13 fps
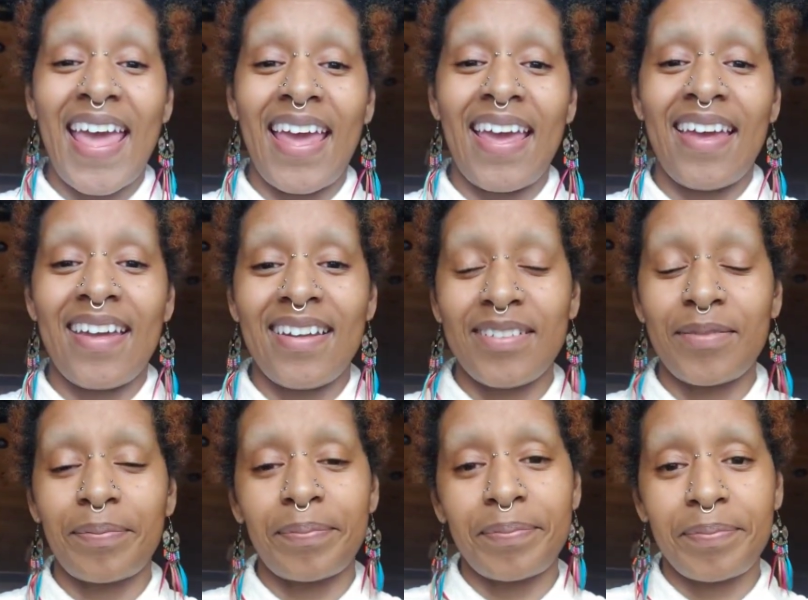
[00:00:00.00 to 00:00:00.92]
a
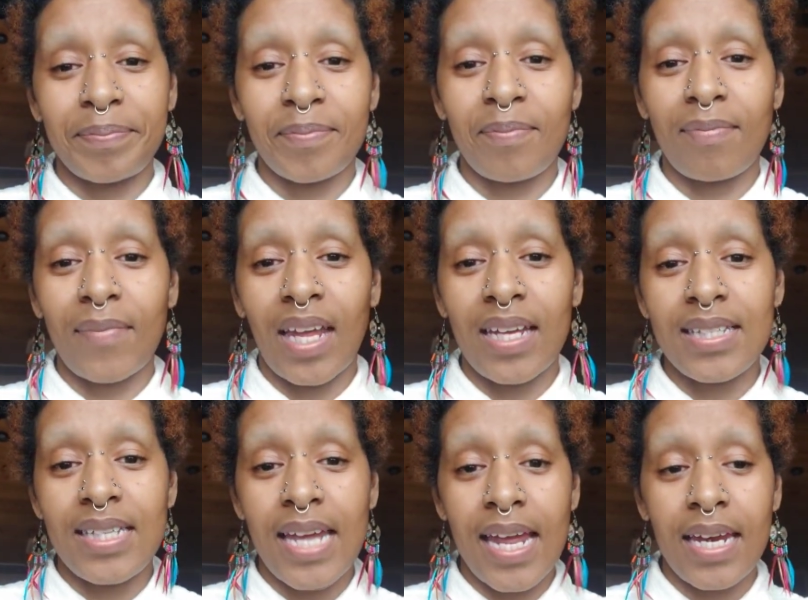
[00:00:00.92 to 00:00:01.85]

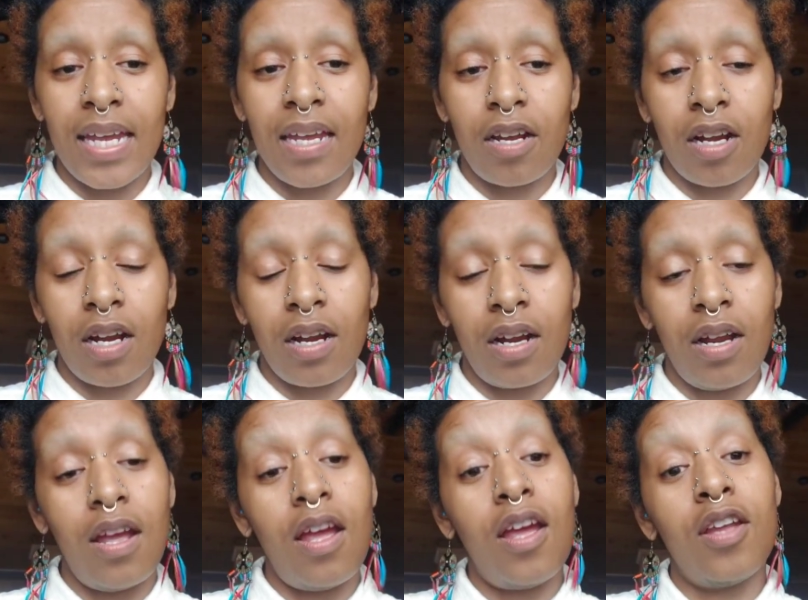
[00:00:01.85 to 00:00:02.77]

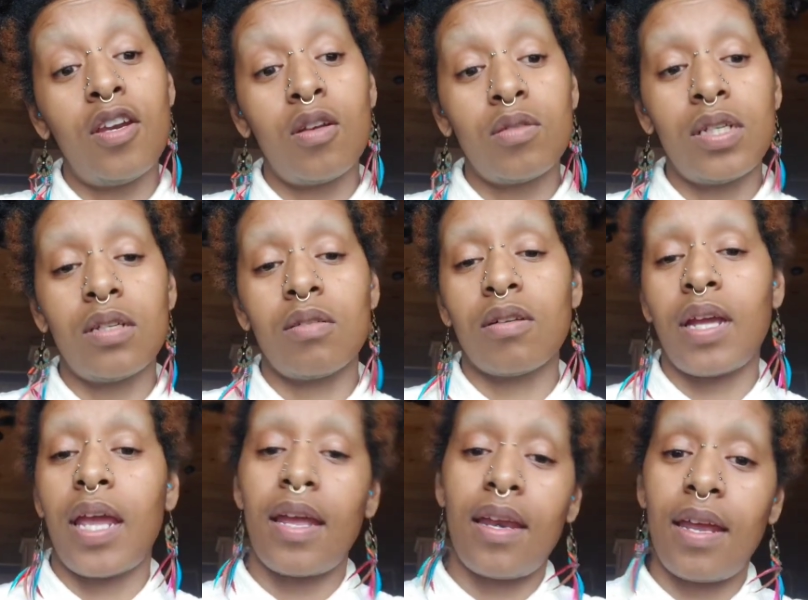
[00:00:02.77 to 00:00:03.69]
10-acre no-till
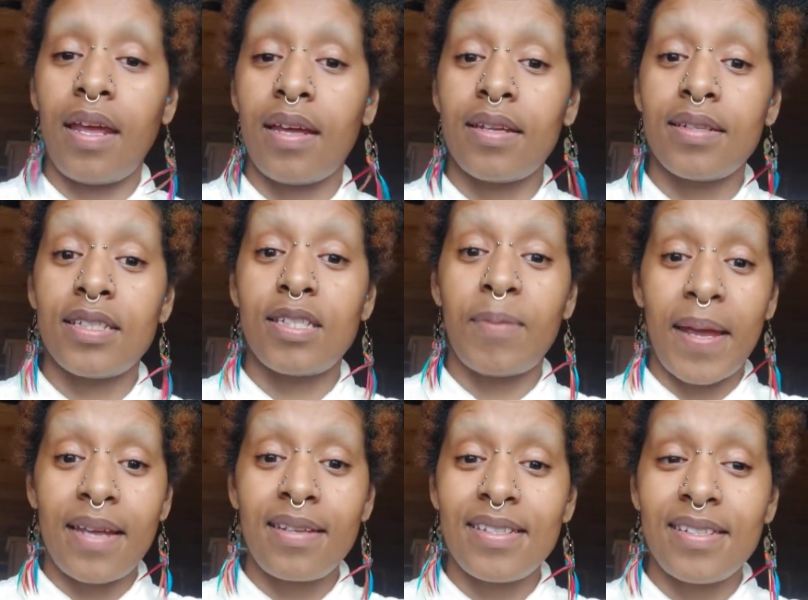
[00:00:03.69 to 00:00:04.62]
organic
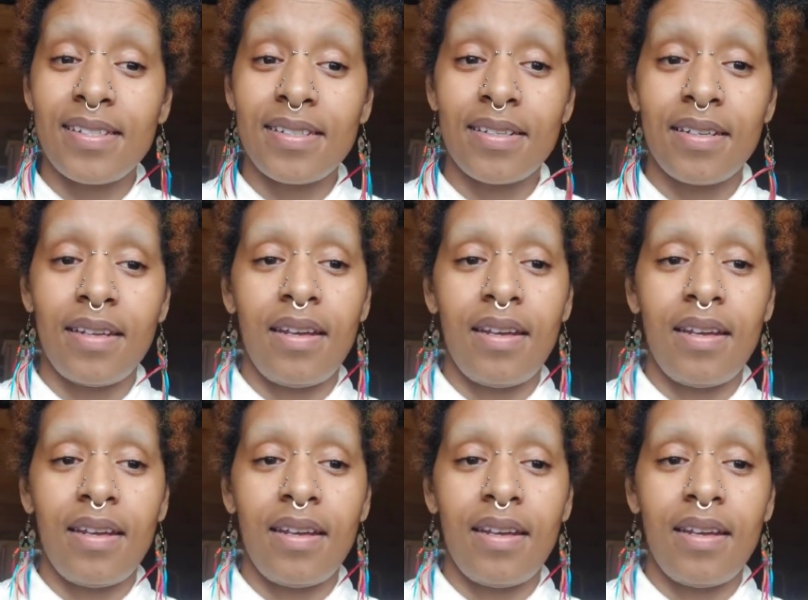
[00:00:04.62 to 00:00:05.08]
space.